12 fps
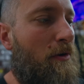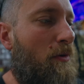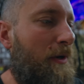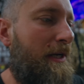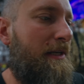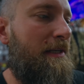
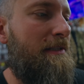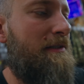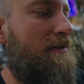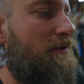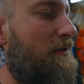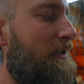Hoyt
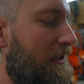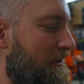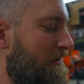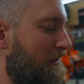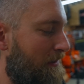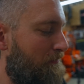has
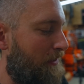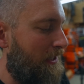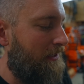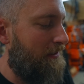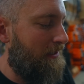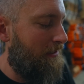traditionally
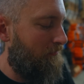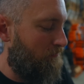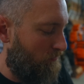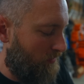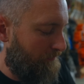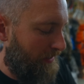been
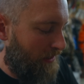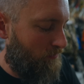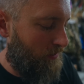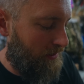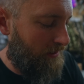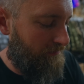about
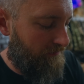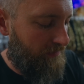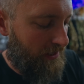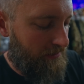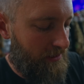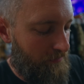one of, if
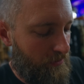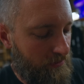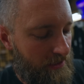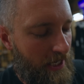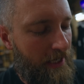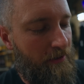not the
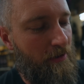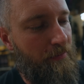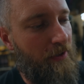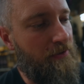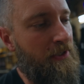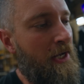most accurate
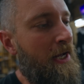bows.